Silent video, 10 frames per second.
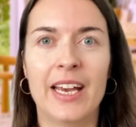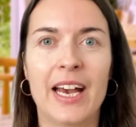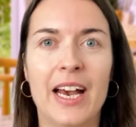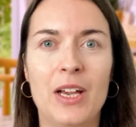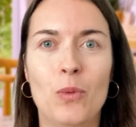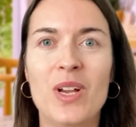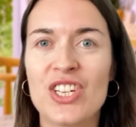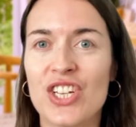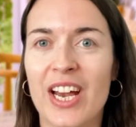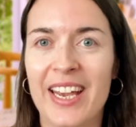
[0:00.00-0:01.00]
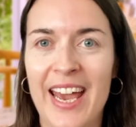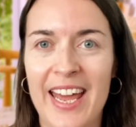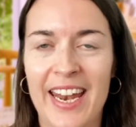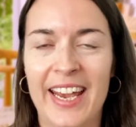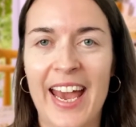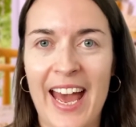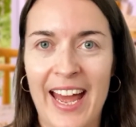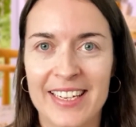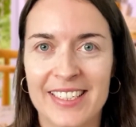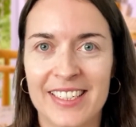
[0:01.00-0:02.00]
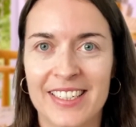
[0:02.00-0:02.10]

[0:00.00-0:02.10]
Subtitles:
I wish I had a cat.